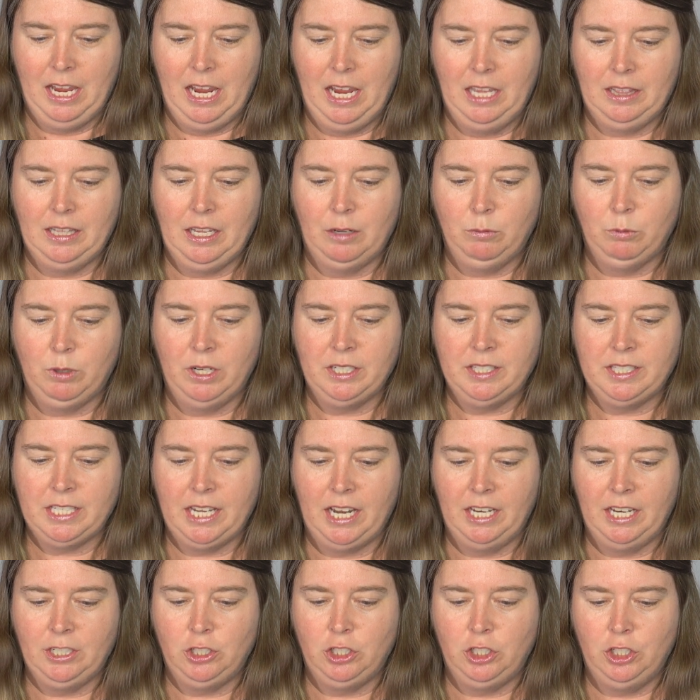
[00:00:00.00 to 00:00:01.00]
And then once
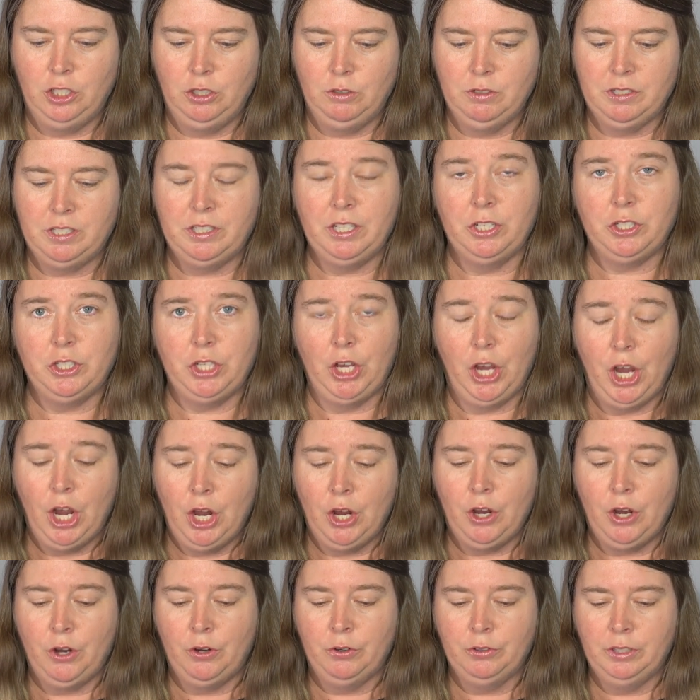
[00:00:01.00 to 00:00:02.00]
I choose the
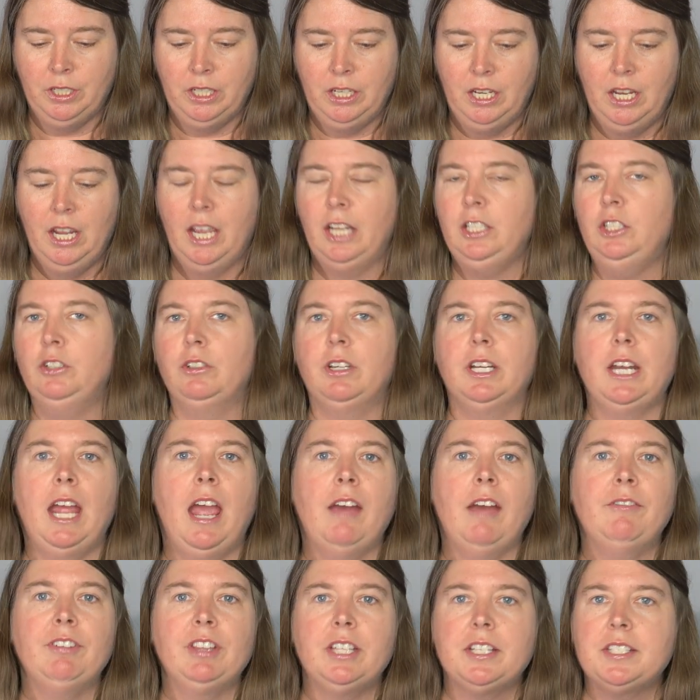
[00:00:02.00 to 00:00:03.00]
tone, and you can
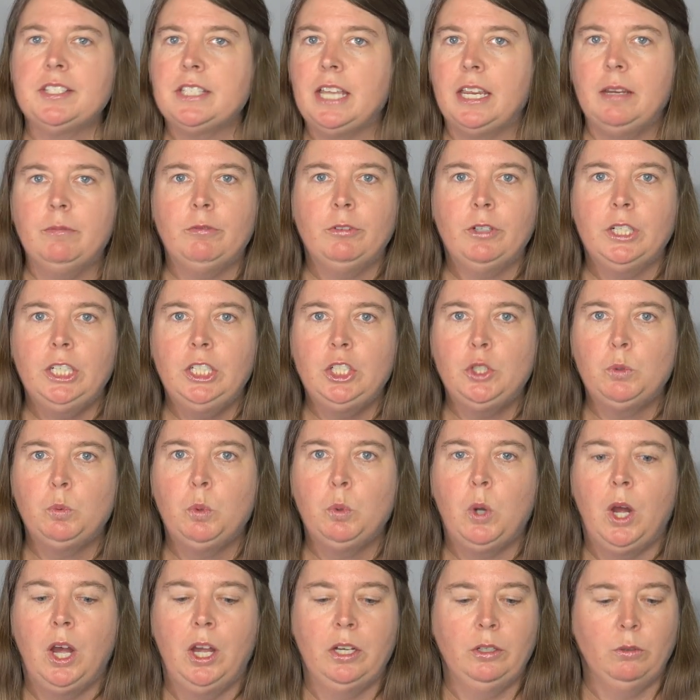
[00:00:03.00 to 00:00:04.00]
have it the same for each
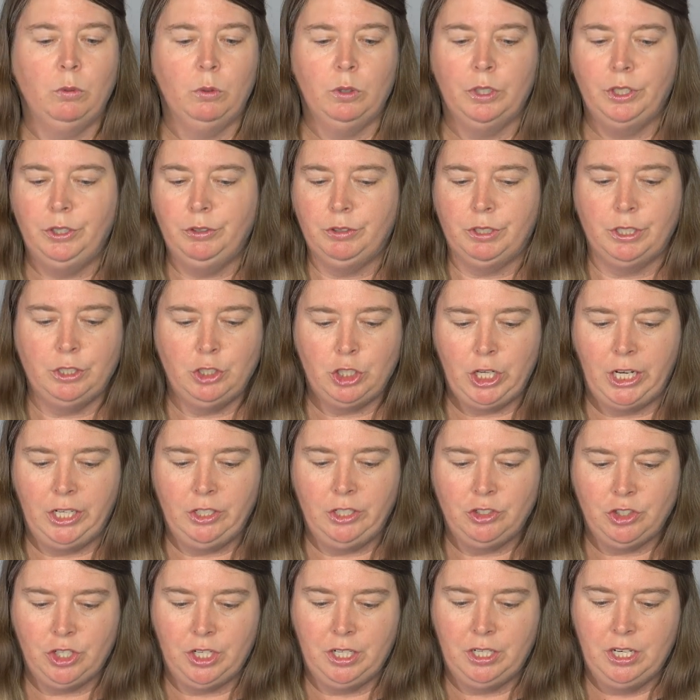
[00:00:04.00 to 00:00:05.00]
one or you can
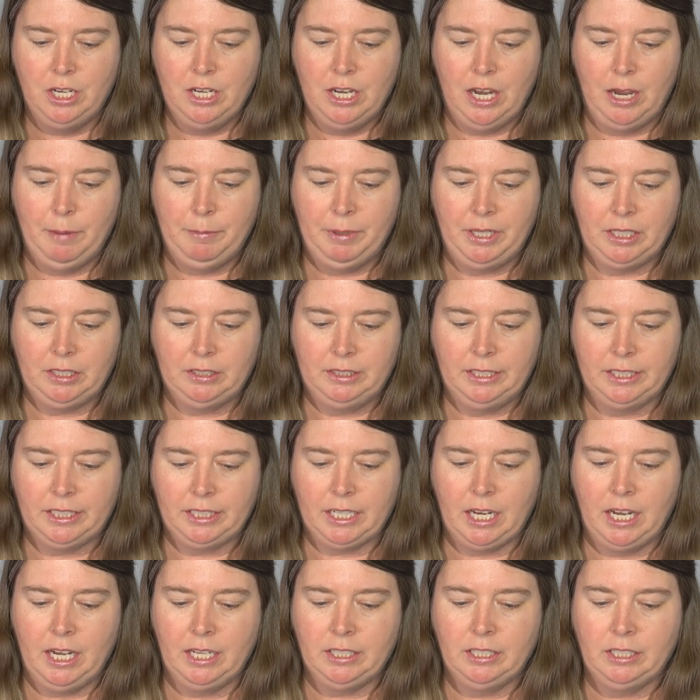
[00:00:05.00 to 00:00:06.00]
change it, I'm gonna
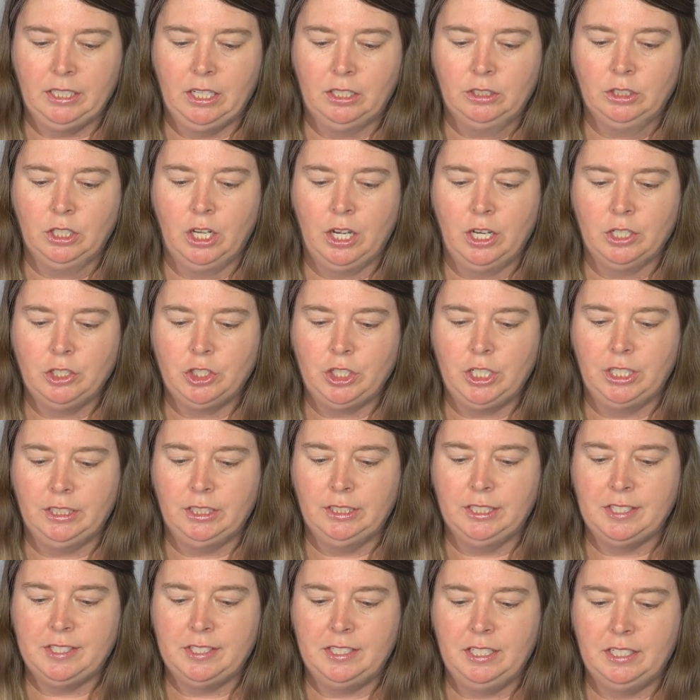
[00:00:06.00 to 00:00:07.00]
click on Launch
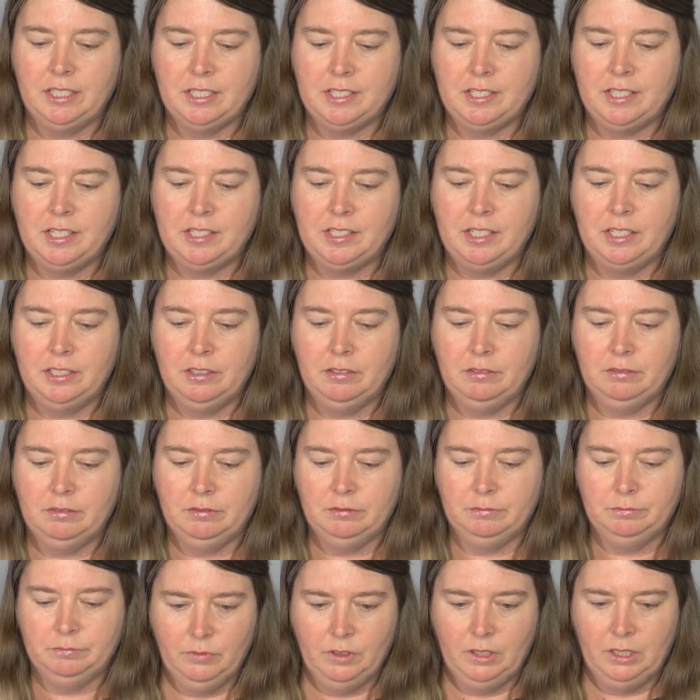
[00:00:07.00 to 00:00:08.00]
Listing Assistant,
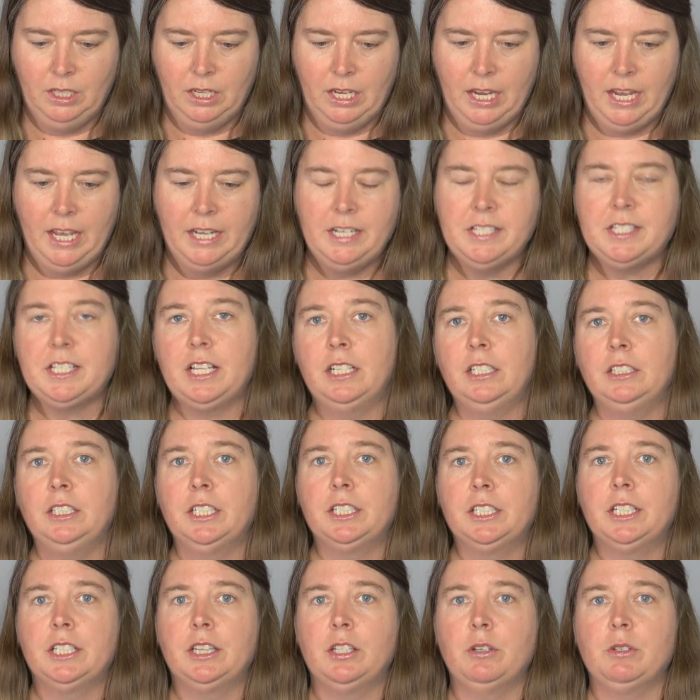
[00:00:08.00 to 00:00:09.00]
and it's gonna
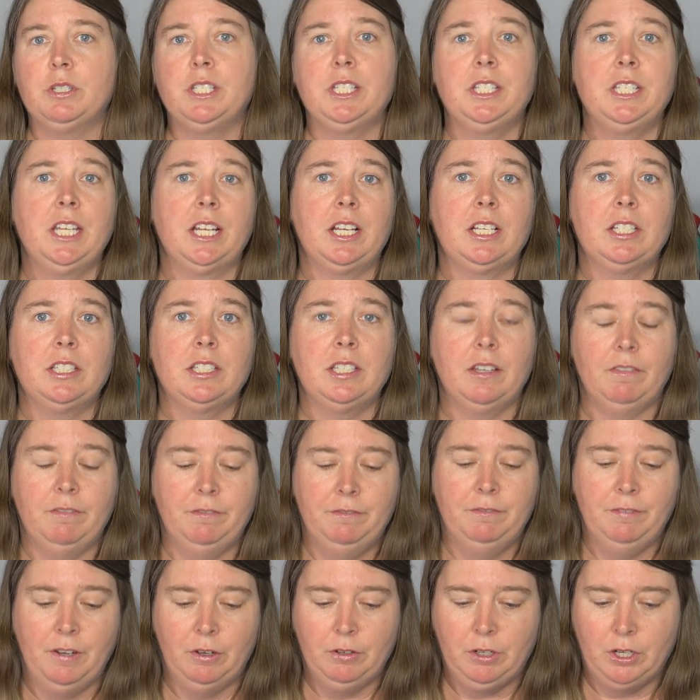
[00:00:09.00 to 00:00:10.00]
look at those 6
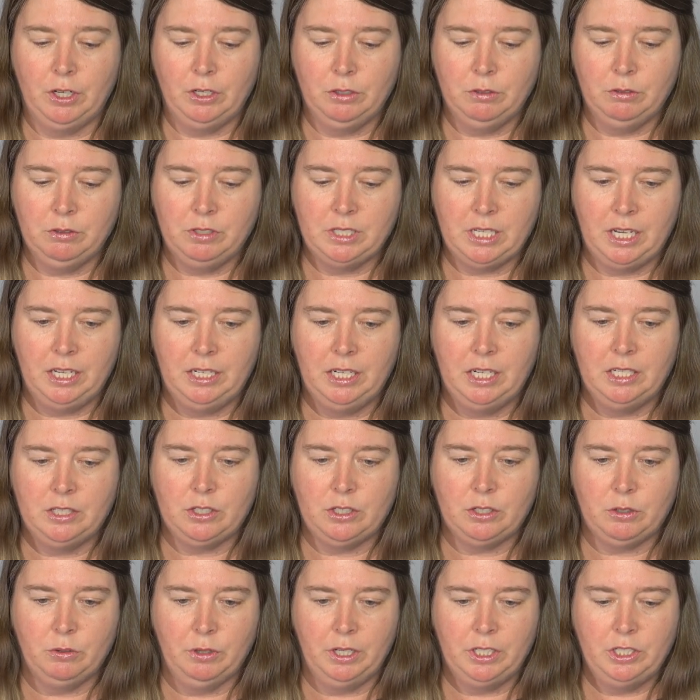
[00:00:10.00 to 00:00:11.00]
photos and
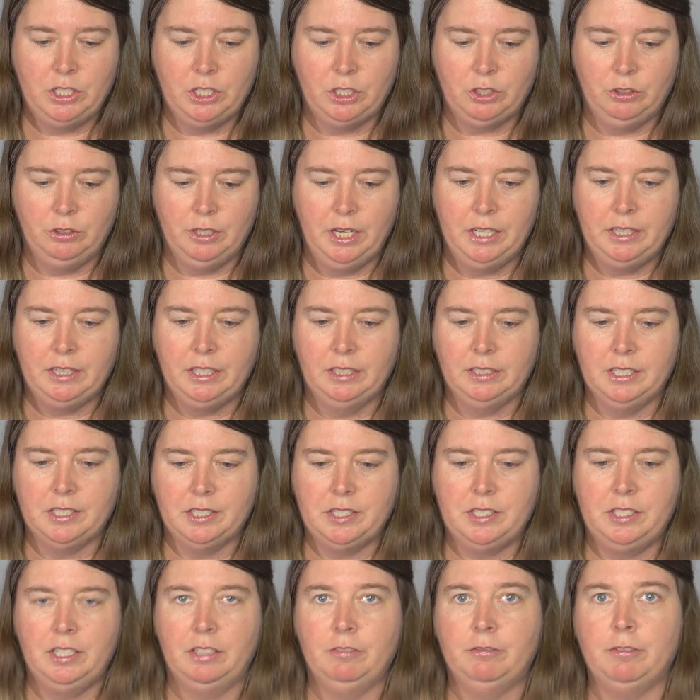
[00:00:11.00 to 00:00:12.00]
it's going to create the
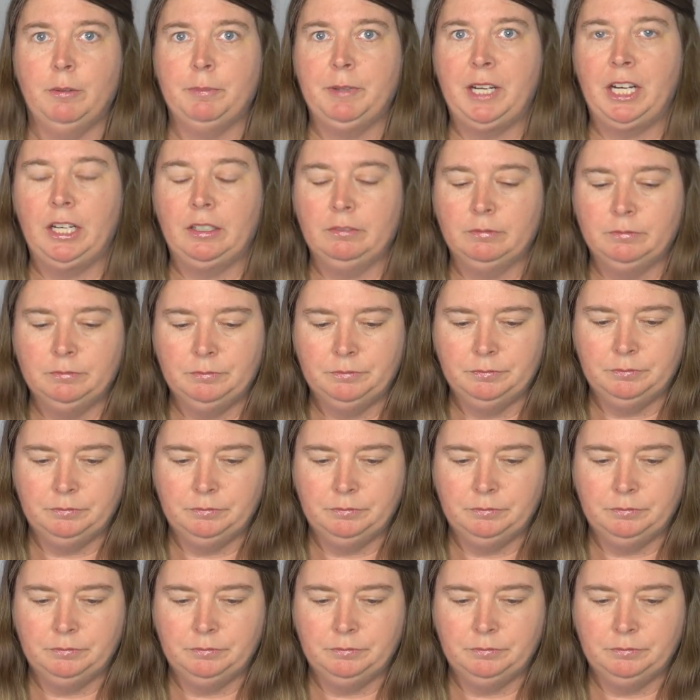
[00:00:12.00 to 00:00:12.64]
listing from there.